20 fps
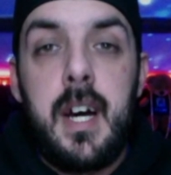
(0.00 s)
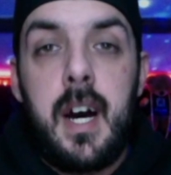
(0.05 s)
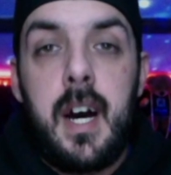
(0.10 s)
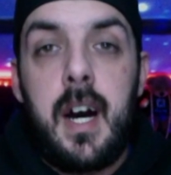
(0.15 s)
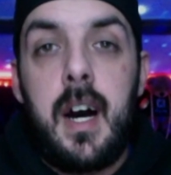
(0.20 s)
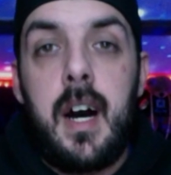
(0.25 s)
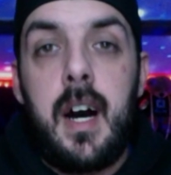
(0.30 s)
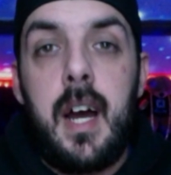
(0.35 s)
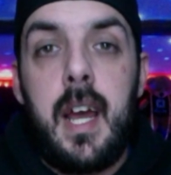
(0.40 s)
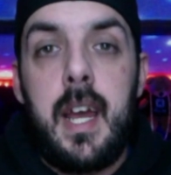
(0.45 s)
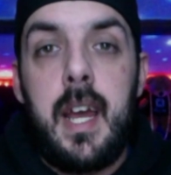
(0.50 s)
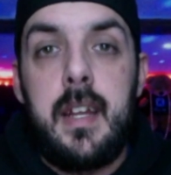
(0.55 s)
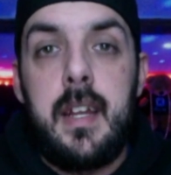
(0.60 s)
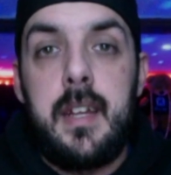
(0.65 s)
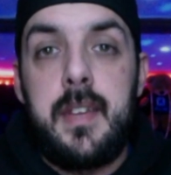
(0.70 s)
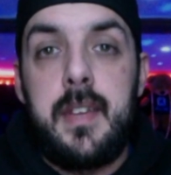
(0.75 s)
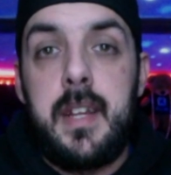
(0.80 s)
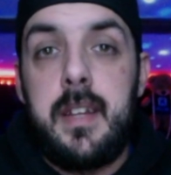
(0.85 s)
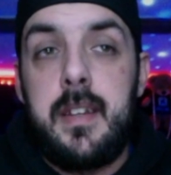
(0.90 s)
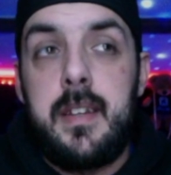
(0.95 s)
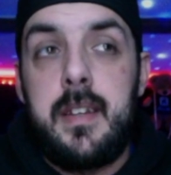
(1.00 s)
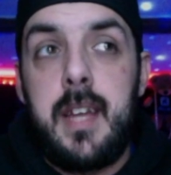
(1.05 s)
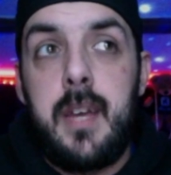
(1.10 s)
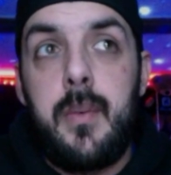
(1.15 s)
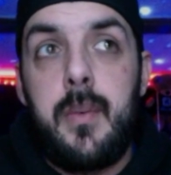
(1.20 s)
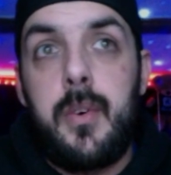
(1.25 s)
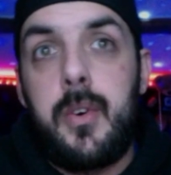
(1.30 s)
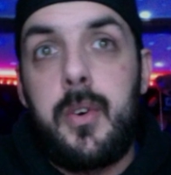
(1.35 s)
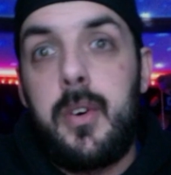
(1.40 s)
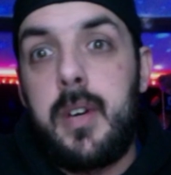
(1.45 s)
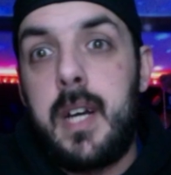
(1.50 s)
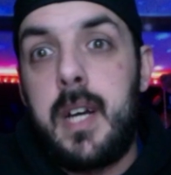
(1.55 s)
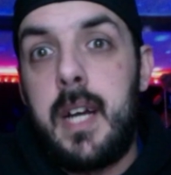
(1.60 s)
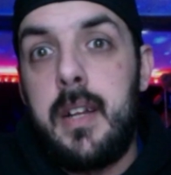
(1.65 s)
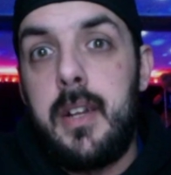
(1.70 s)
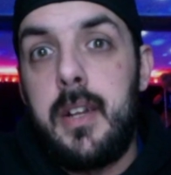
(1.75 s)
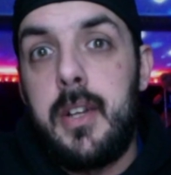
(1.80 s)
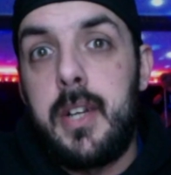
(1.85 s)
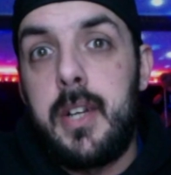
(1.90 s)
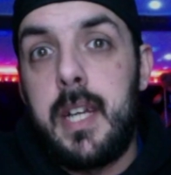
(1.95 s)
and at the end of the day we're all kind
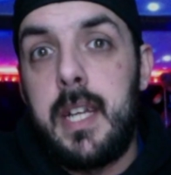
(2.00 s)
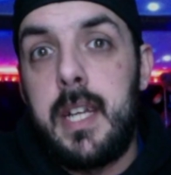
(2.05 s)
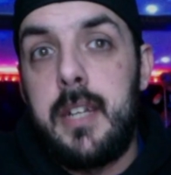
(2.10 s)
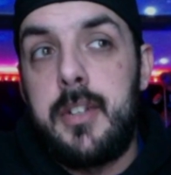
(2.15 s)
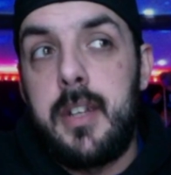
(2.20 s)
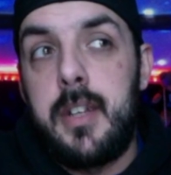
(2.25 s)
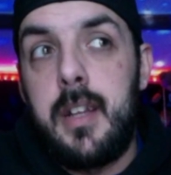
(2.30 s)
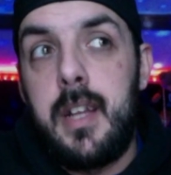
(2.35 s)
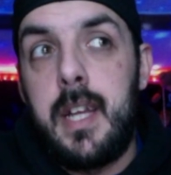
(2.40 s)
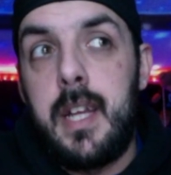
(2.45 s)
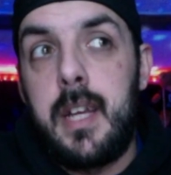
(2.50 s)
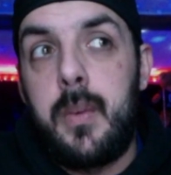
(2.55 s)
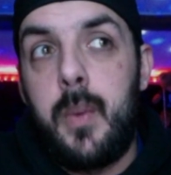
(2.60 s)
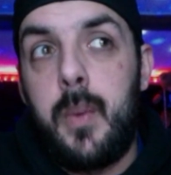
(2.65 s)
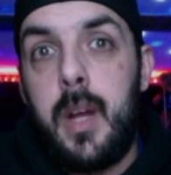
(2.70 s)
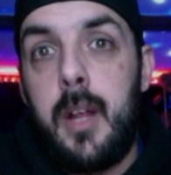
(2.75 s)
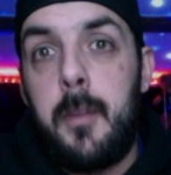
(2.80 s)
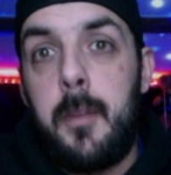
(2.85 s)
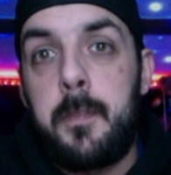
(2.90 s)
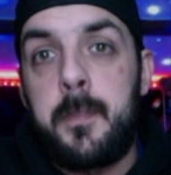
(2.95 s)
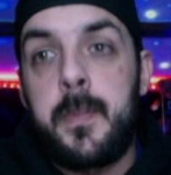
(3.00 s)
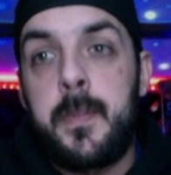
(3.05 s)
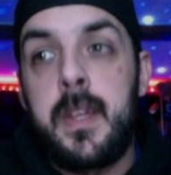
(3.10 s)
of looking at each other like, well,